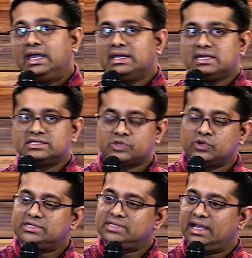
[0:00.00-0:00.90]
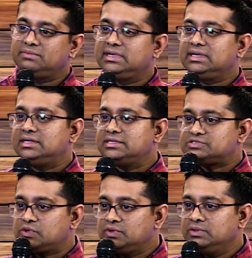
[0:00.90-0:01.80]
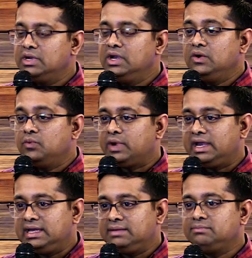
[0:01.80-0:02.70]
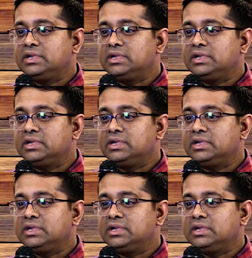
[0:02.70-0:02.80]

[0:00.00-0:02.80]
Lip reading: in his own timing, in his own way,